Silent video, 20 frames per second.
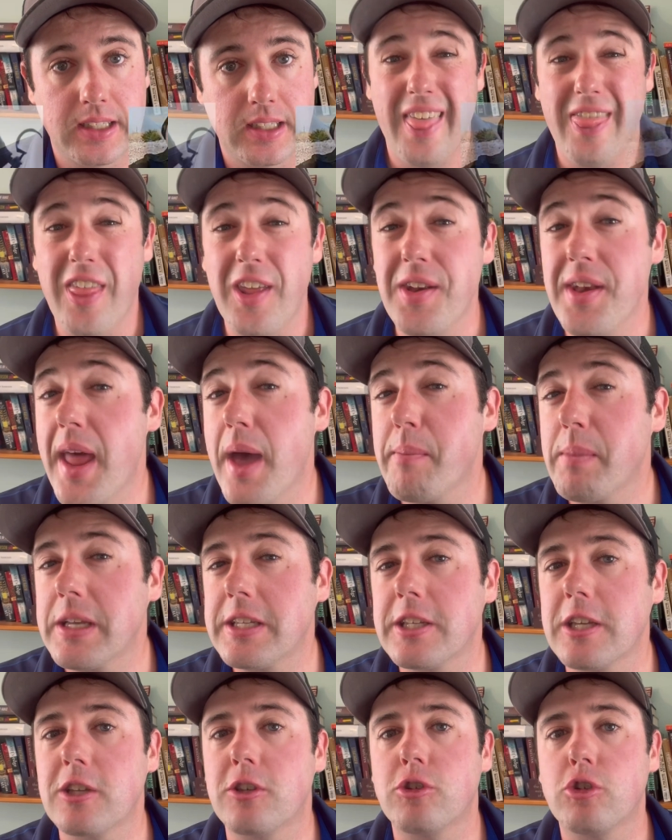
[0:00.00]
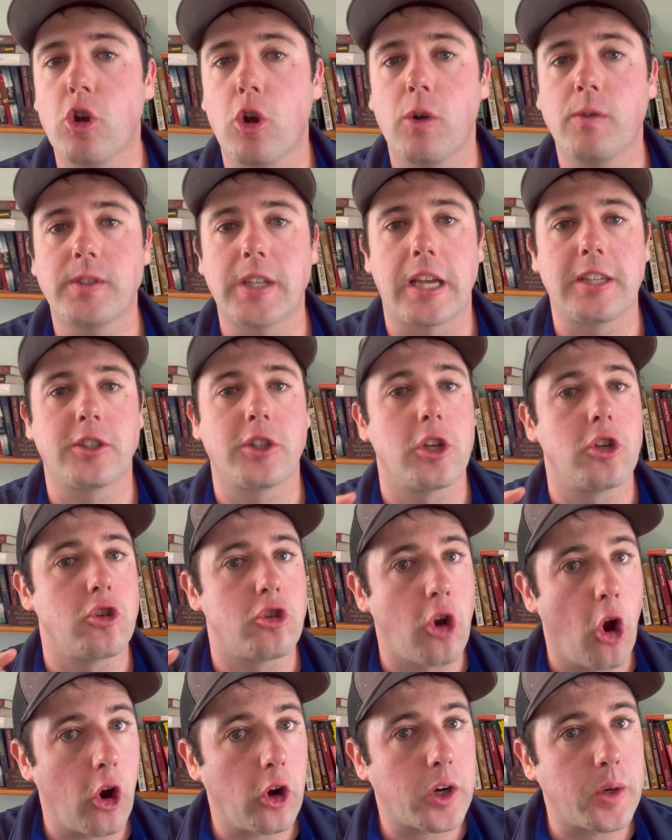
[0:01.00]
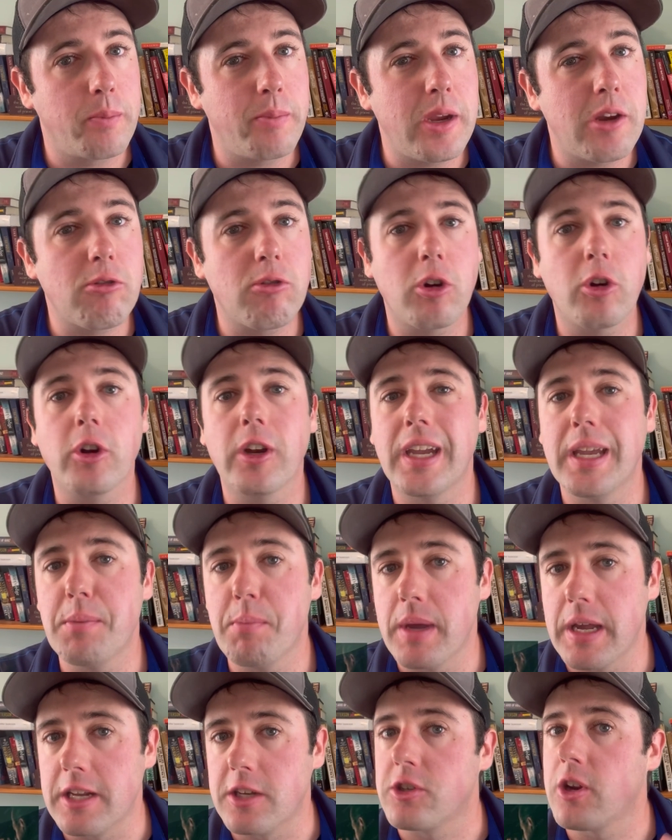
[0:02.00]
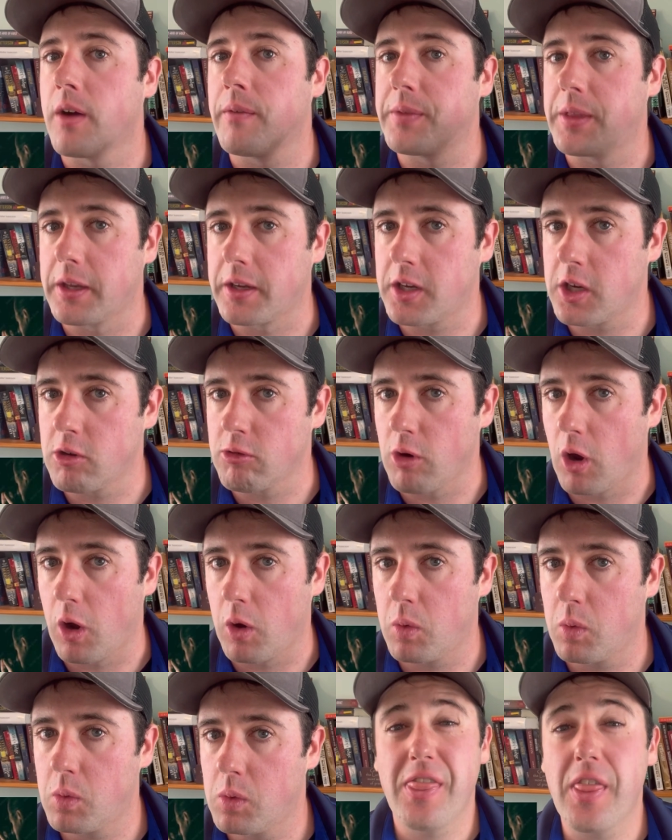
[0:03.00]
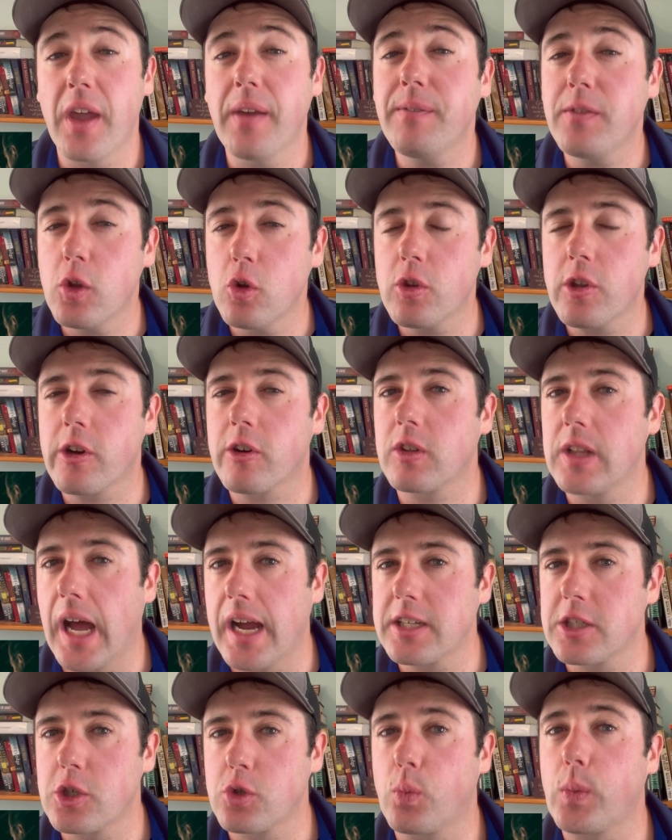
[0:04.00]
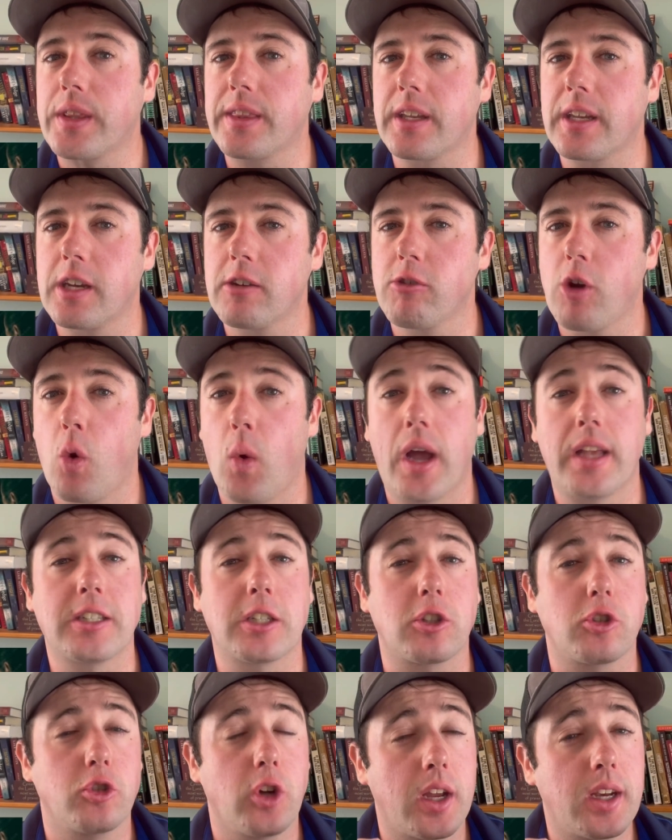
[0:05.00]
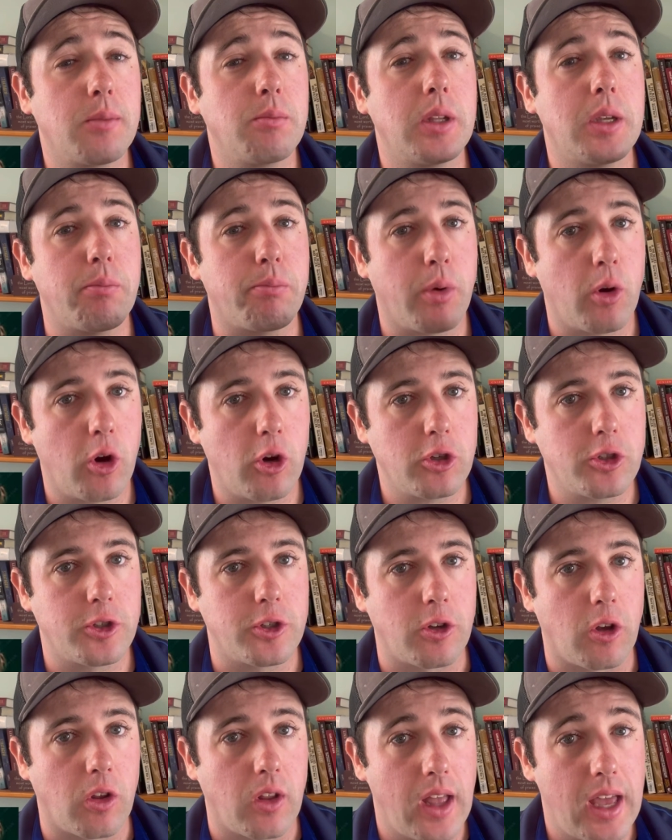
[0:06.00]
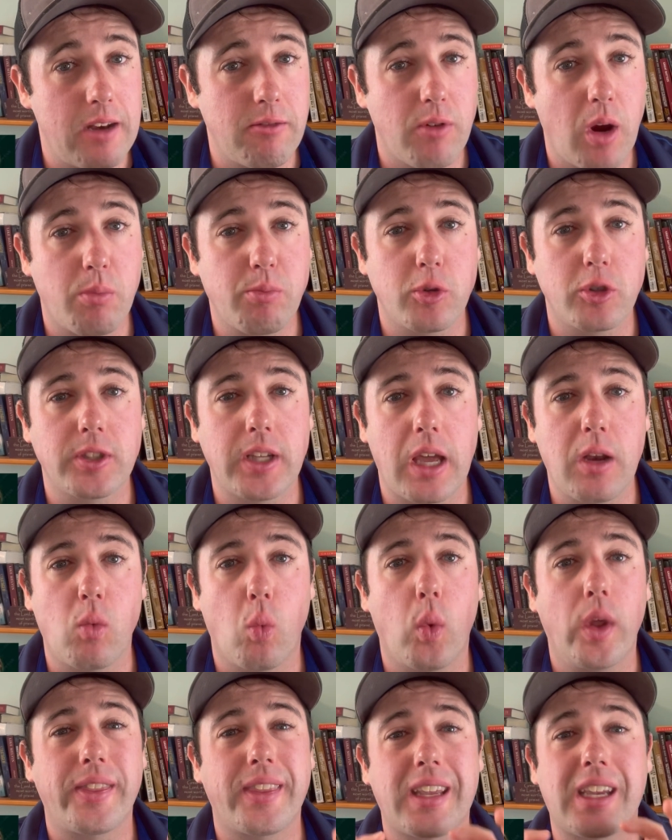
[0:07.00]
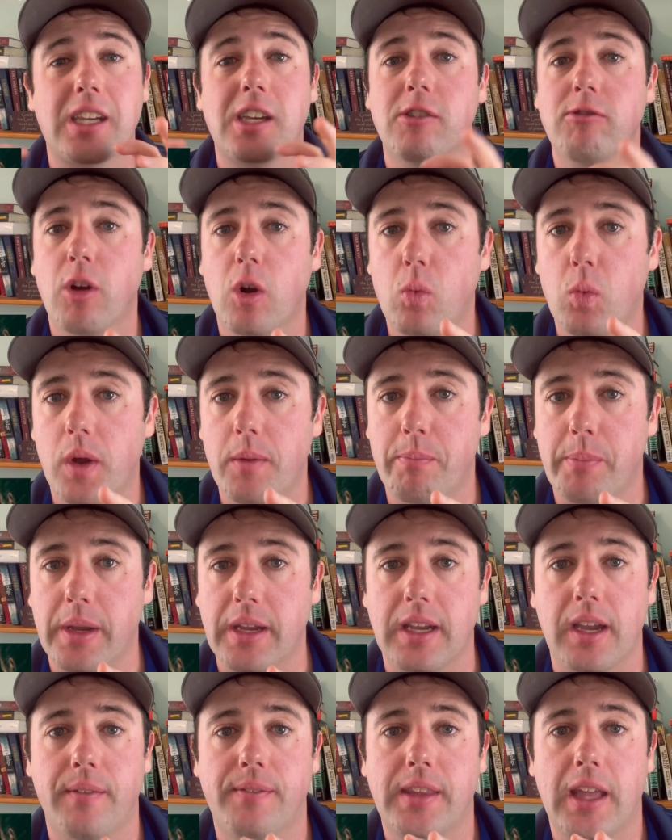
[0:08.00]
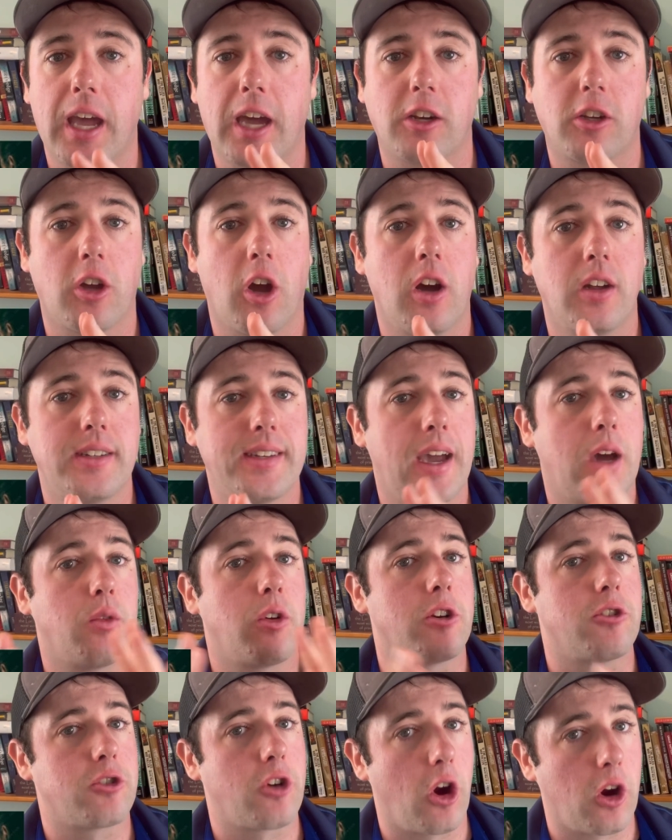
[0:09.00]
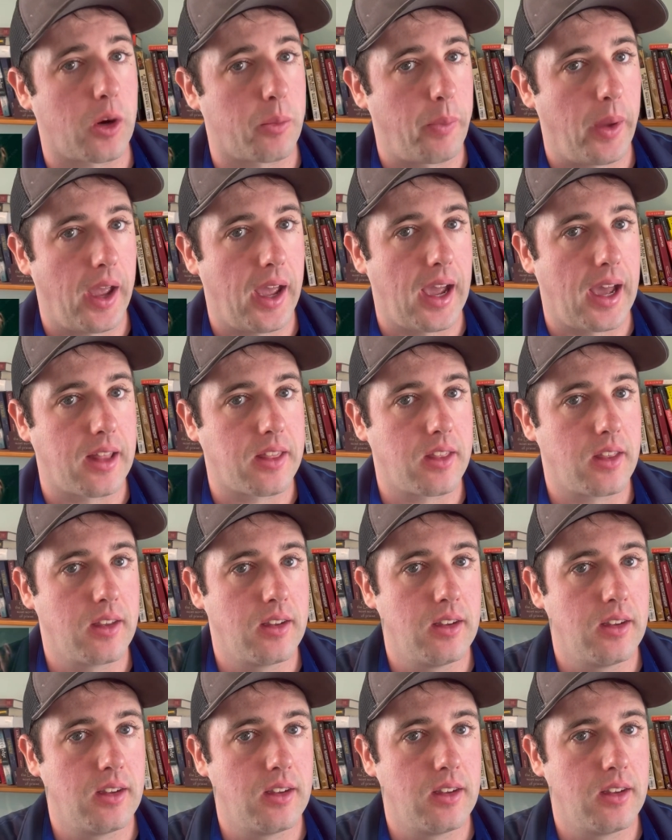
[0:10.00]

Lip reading: The nemesis serves as the dark mirror image of the hero. They view their clashes with the hero as incredibly personal and represent what the hero would be if they had gone down a dark path.